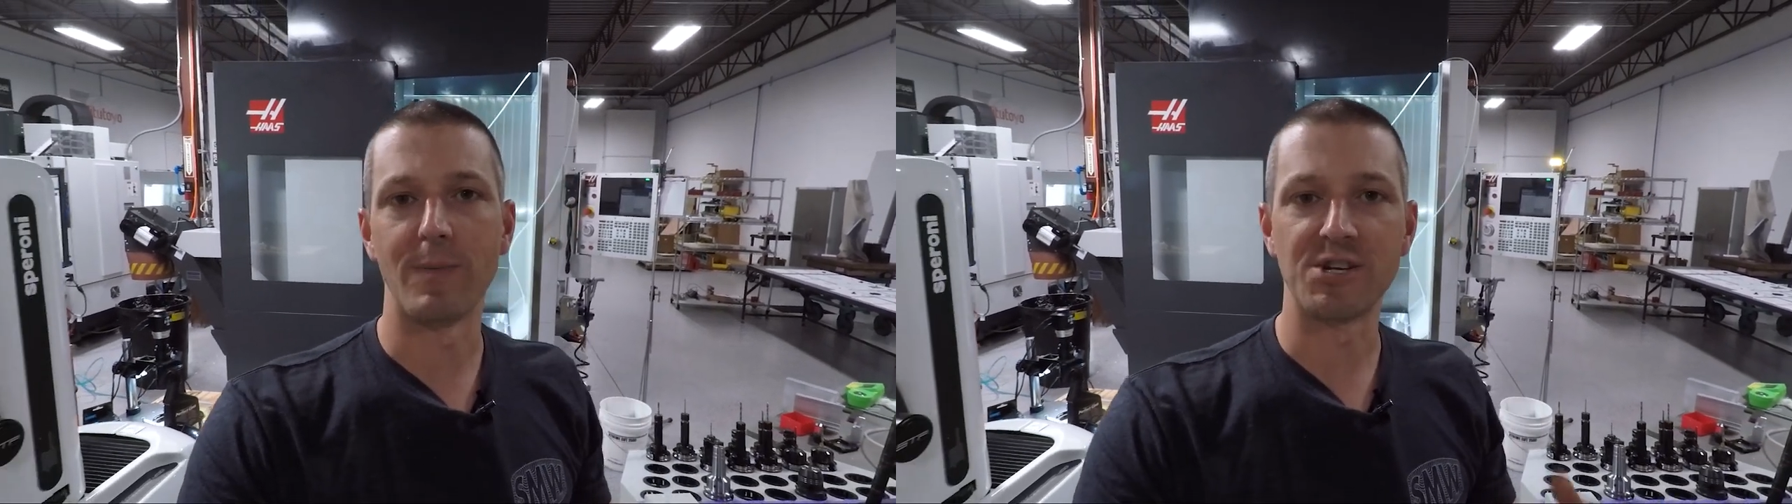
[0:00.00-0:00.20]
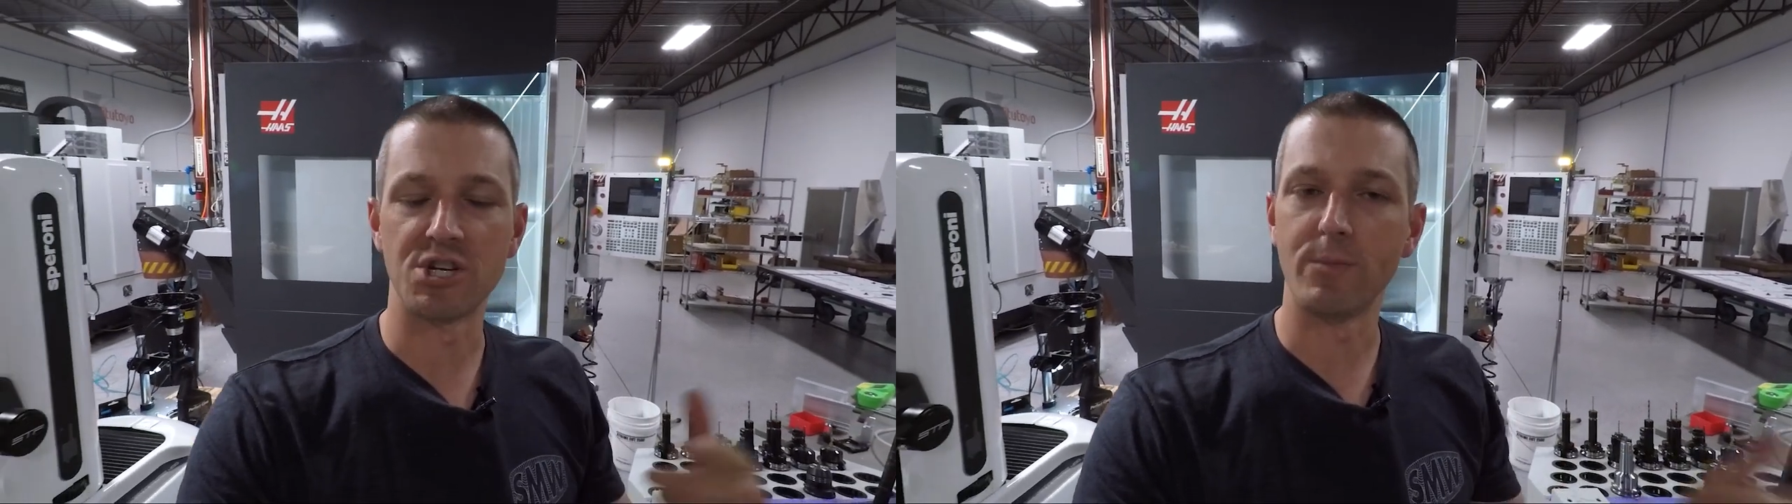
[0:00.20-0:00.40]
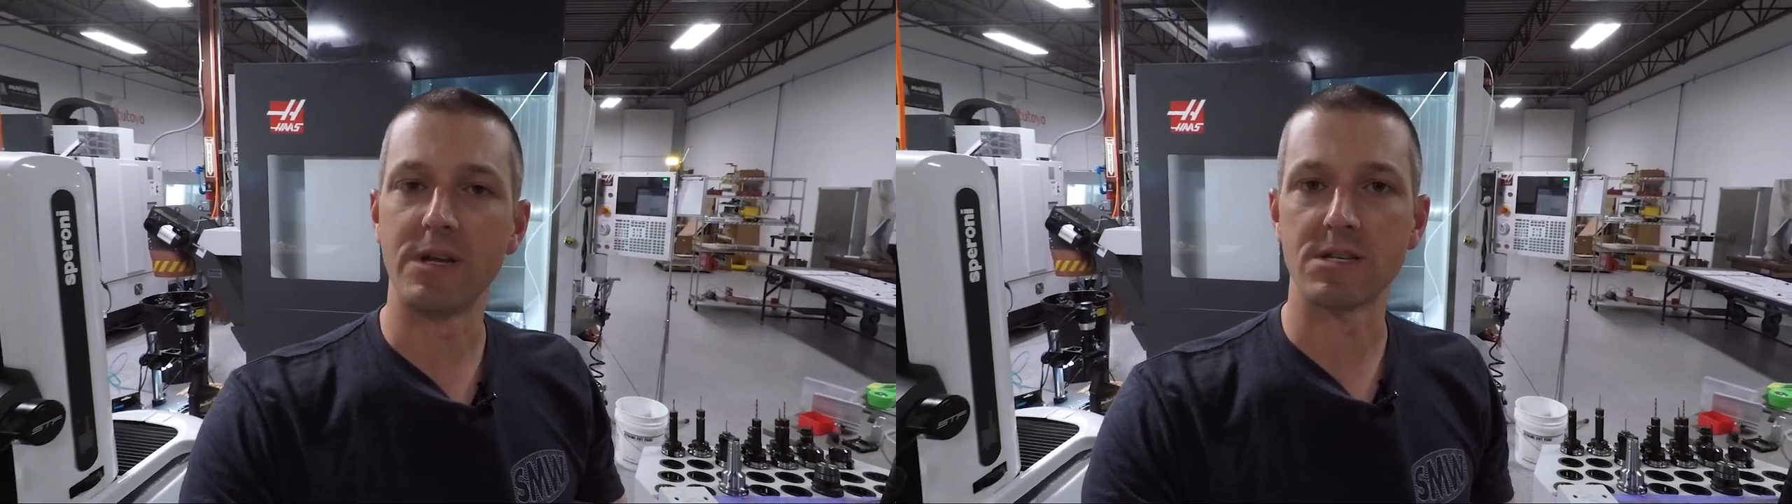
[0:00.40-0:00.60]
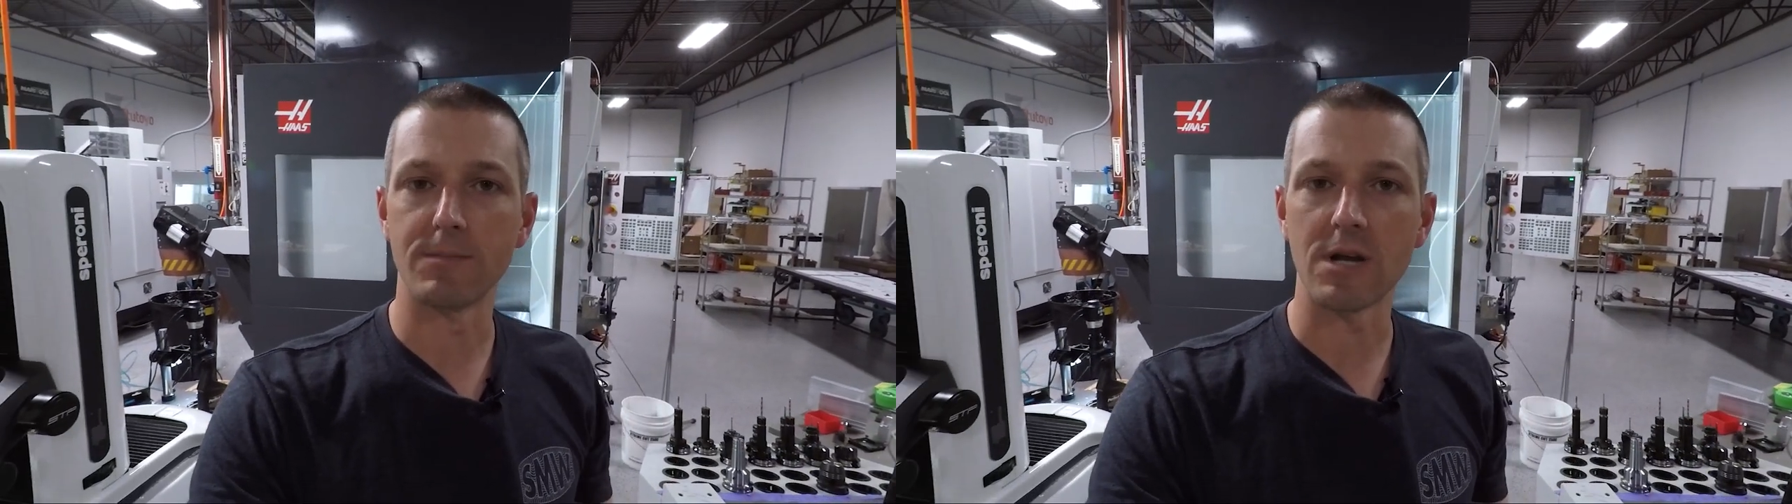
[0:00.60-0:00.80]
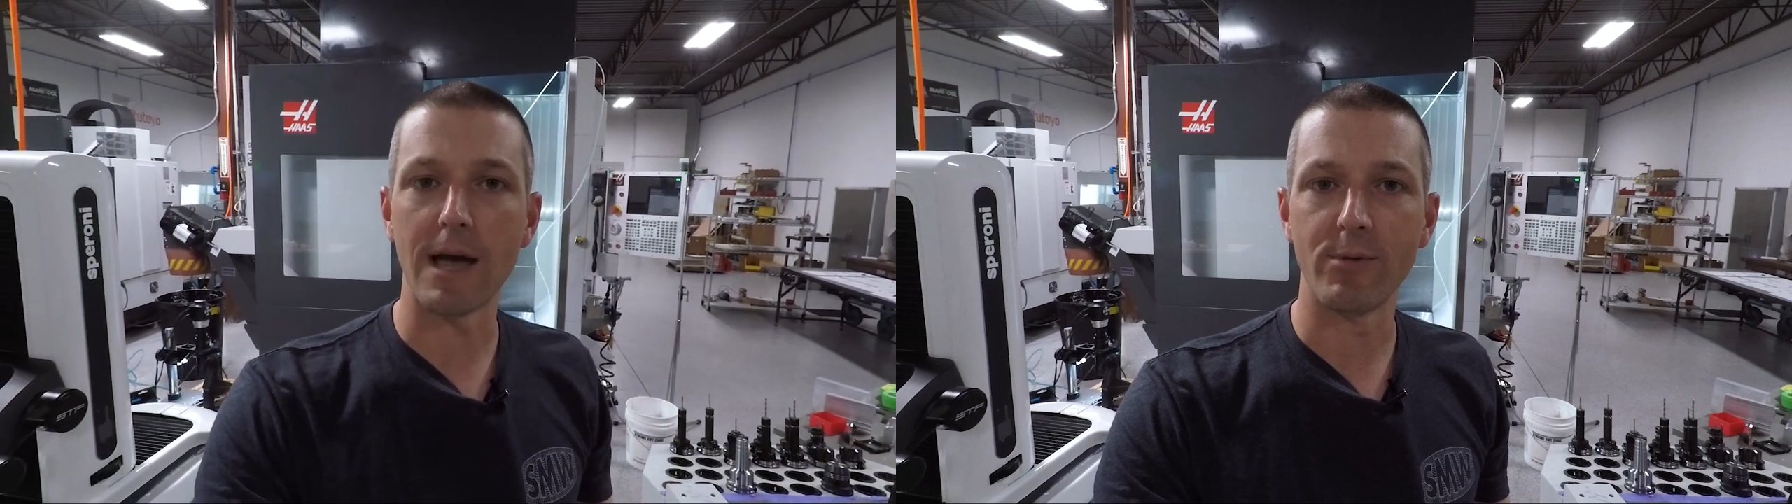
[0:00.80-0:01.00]
mentioned to me
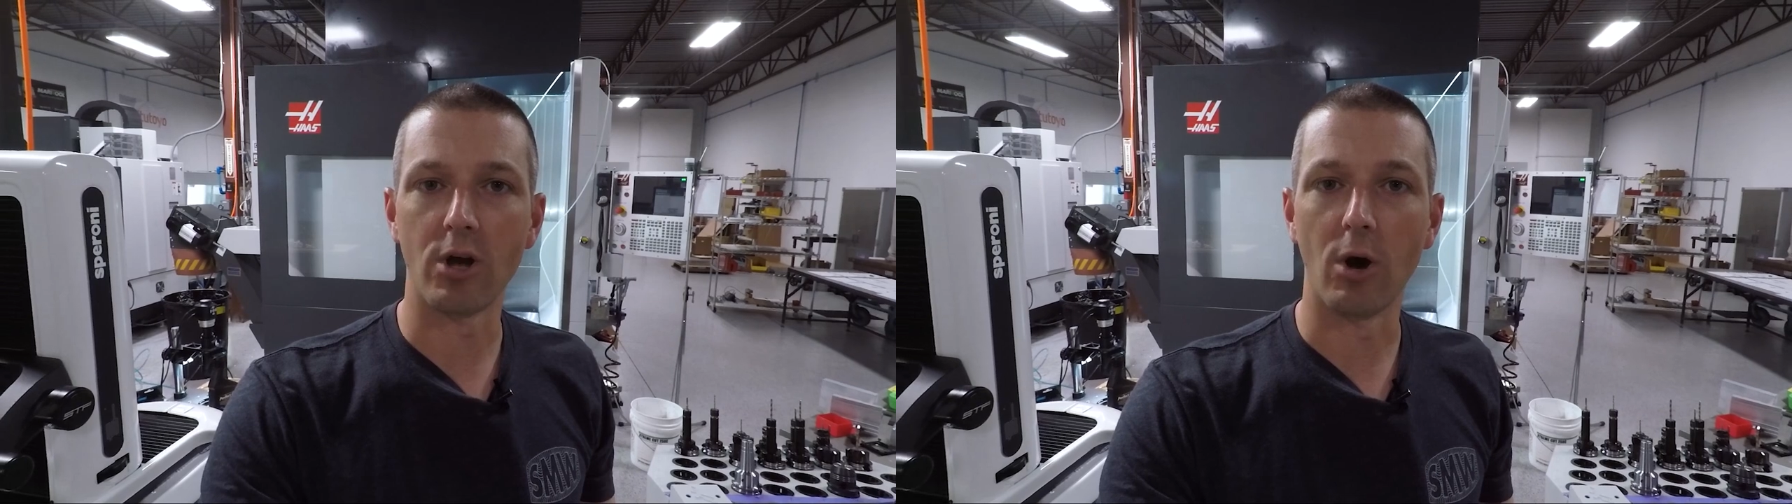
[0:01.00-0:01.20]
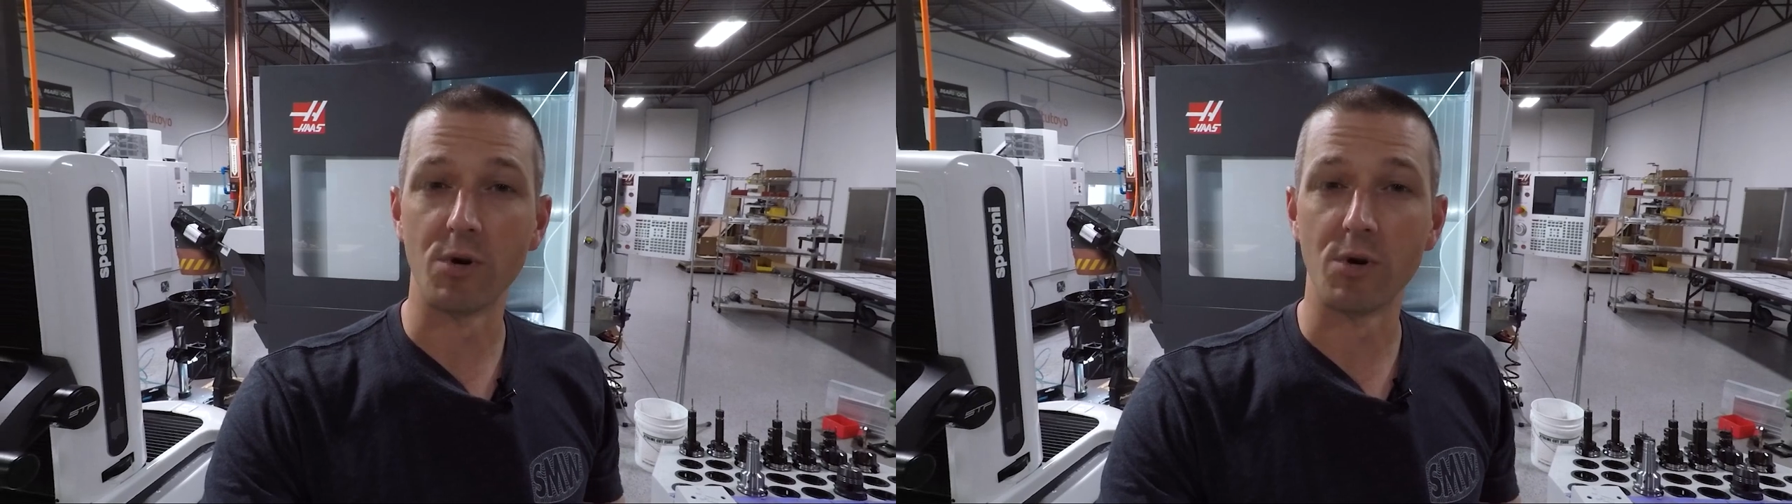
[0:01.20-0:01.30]
some time ago,